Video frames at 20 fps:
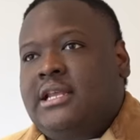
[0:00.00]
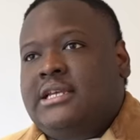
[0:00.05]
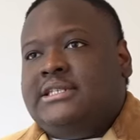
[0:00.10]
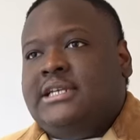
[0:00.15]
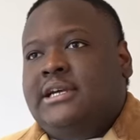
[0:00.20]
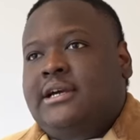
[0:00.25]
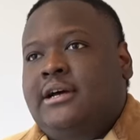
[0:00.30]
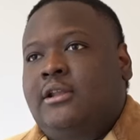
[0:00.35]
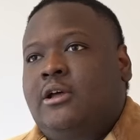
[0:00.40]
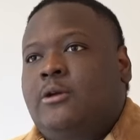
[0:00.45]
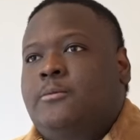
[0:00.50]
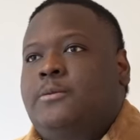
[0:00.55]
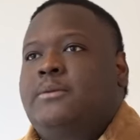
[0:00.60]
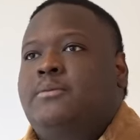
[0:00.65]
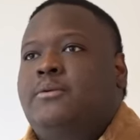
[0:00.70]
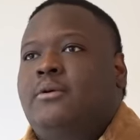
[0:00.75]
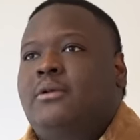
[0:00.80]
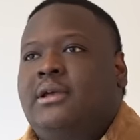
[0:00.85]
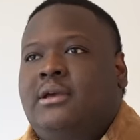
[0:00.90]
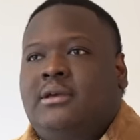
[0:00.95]
that's like a lot of
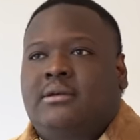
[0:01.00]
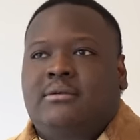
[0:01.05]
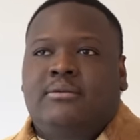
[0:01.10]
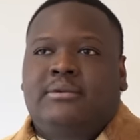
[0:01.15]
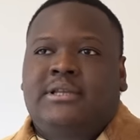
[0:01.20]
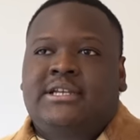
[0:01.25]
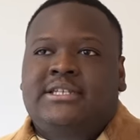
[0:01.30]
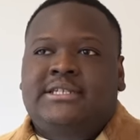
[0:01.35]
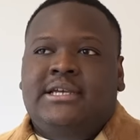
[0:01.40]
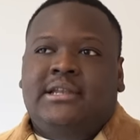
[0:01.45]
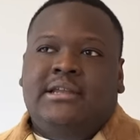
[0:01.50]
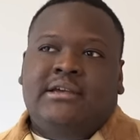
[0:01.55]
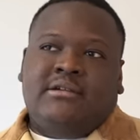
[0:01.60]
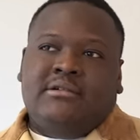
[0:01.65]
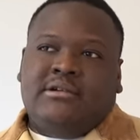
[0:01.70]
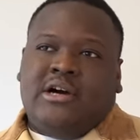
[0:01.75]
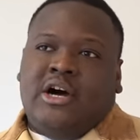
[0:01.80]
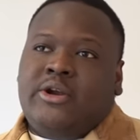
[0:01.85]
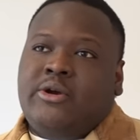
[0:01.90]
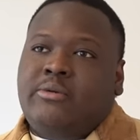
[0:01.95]
people, like, let's say like
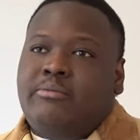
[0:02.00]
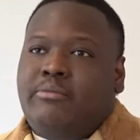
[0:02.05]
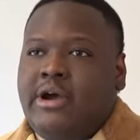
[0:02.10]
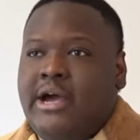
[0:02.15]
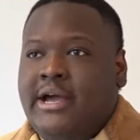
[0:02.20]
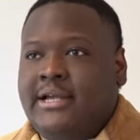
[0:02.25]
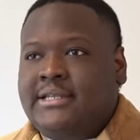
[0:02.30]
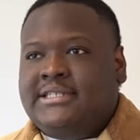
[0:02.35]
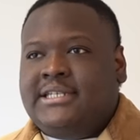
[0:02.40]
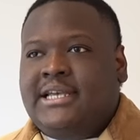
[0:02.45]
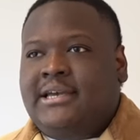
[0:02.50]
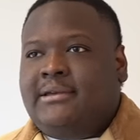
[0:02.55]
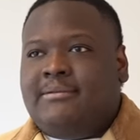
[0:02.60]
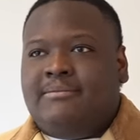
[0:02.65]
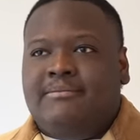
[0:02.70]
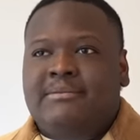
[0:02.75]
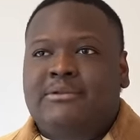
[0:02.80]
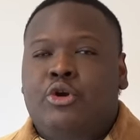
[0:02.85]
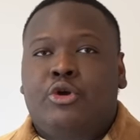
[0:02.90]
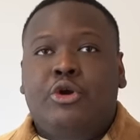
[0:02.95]
other brands, like,
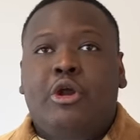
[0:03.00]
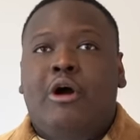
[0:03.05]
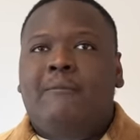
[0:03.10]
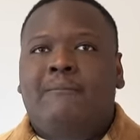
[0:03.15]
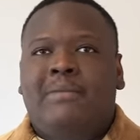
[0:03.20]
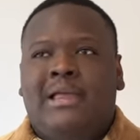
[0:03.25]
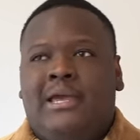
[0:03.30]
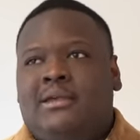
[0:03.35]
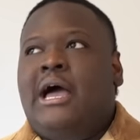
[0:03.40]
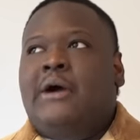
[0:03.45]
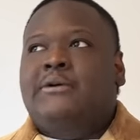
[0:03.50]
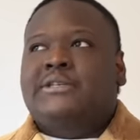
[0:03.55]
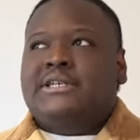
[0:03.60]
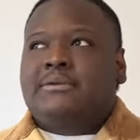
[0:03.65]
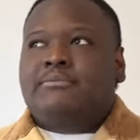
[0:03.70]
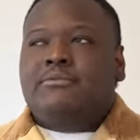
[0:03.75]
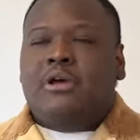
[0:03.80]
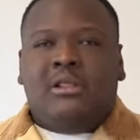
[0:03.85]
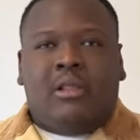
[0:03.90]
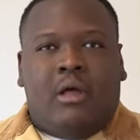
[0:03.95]
they're not like, I would
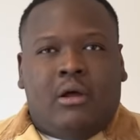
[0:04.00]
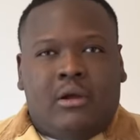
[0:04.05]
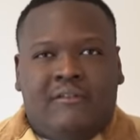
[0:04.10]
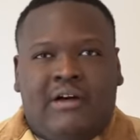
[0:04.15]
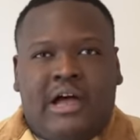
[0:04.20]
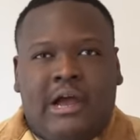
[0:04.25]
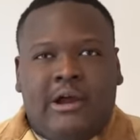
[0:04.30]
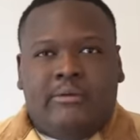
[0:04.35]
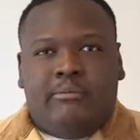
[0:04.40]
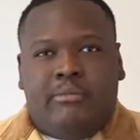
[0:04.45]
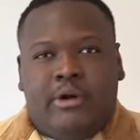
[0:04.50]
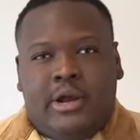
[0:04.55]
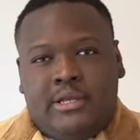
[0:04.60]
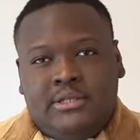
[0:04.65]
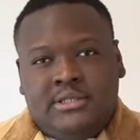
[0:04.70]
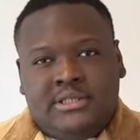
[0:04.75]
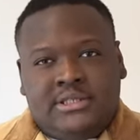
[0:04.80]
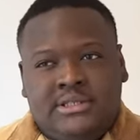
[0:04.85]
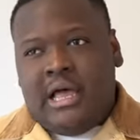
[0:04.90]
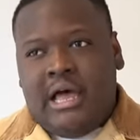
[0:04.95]
say a lot of higher
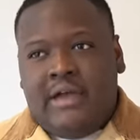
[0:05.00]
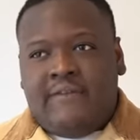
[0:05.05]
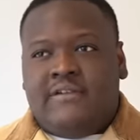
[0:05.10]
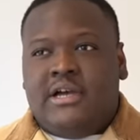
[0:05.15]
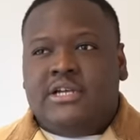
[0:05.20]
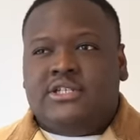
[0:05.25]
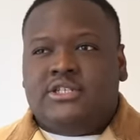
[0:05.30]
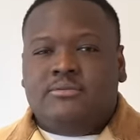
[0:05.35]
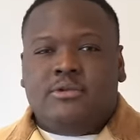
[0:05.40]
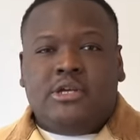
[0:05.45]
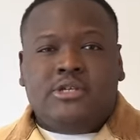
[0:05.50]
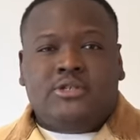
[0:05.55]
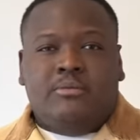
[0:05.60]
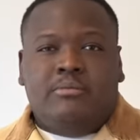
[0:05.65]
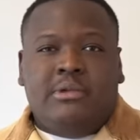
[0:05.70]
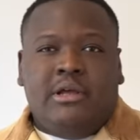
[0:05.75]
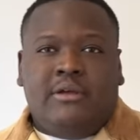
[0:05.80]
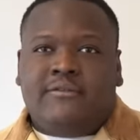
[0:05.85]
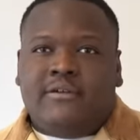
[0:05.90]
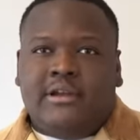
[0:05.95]
brands, high fashion brands are
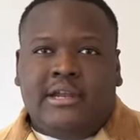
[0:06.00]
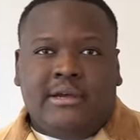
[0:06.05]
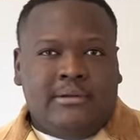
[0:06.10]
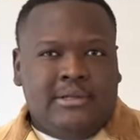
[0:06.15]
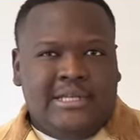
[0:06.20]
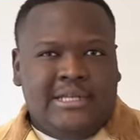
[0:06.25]
built for like,